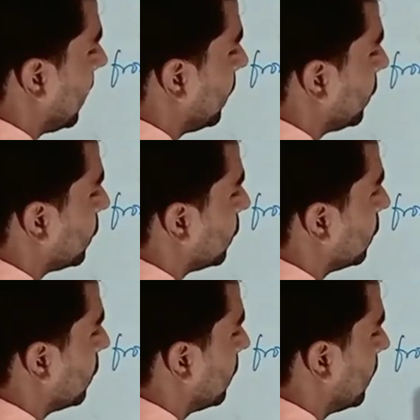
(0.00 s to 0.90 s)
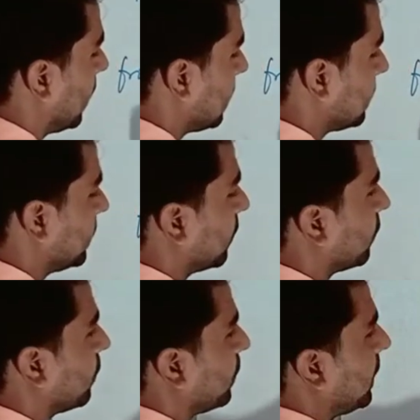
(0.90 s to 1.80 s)
into, instead
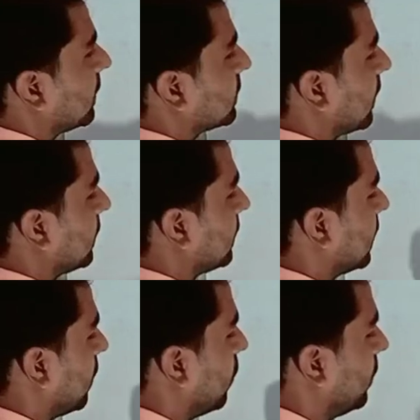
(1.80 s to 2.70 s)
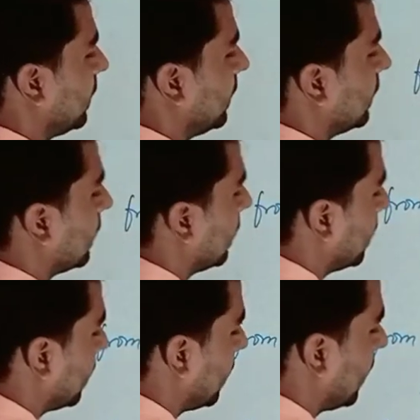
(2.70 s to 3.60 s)
of PS sin theta, only
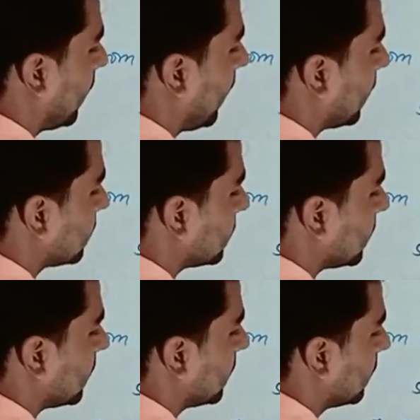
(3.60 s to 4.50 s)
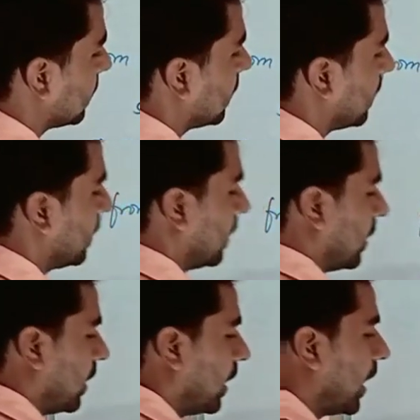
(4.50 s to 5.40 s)
ST.
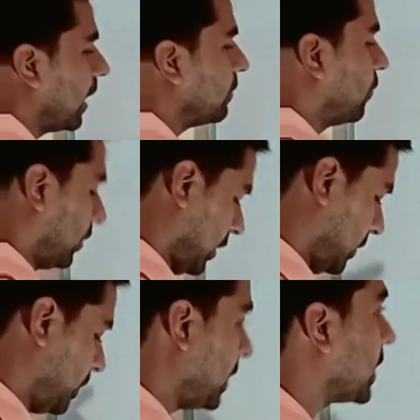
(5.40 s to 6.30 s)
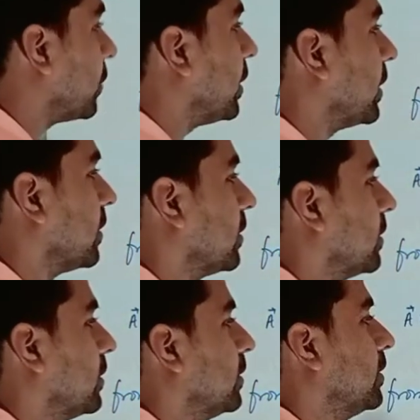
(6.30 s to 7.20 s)
And what is PQ here?
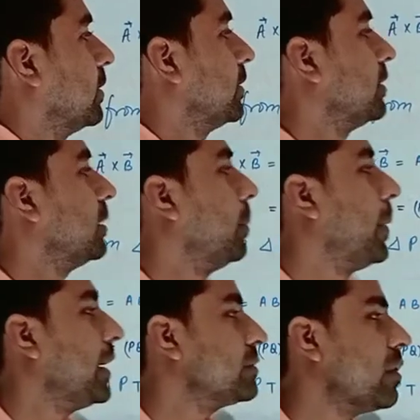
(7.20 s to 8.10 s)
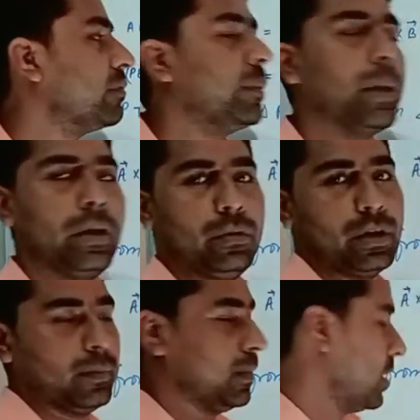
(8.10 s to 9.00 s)
The base of the
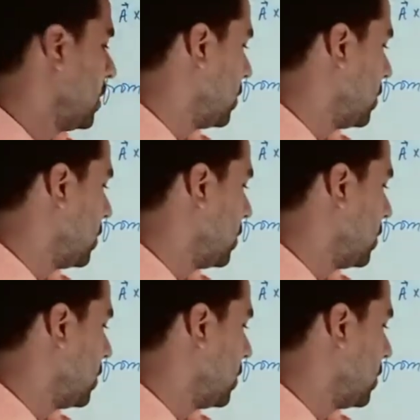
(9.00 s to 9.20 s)
parallelogram.